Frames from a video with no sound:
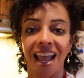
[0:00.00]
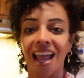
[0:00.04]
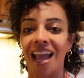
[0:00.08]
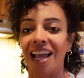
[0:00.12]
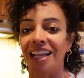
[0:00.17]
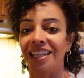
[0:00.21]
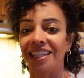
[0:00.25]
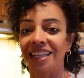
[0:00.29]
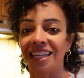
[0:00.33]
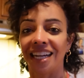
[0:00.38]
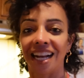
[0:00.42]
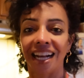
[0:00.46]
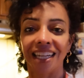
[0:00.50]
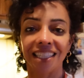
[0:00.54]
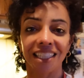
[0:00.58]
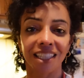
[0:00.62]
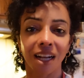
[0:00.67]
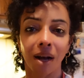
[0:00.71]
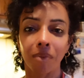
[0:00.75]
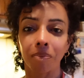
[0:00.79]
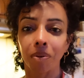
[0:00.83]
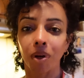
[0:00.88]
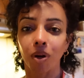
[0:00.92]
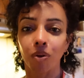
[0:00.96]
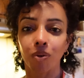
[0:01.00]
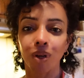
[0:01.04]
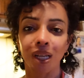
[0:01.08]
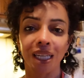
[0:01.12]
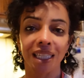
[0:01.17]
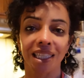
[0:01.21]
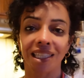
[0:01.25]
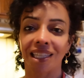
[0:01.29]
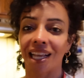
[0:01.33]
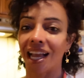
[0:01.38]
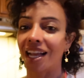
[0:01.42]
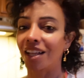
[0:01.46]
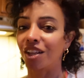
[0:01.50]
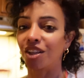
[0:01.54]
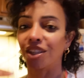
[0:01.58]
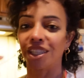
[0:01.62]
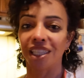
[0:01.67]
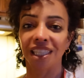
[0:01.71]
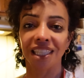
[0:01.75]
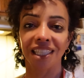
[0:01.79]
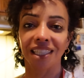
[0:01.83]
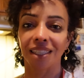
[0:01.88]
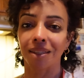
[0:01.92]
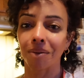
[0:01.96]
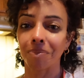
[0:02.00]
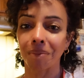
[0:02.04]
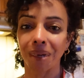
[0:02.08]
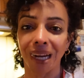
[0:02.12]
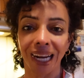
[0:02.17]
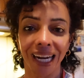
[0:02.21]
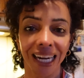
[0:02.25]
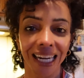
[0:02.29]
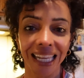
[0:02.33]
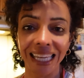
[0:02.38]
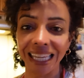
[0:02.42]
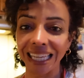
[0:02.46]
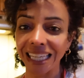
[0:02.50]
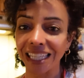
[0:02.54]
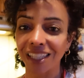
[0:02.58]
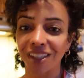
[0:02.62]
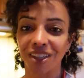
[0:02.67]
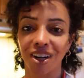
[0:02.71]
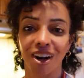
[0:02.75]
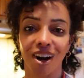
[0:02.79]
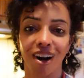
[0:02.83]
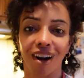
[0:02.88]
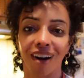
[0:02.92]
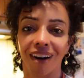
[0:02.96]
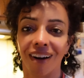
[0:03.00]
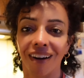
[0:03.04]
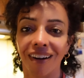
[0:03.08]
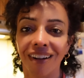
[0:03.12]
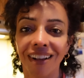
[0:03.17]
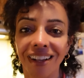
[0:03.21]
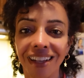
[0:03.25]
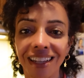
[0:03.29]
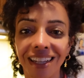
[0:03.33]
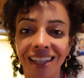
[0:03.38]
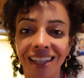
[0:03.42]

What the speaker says: In the next couple of weeks, get your system clean, girl.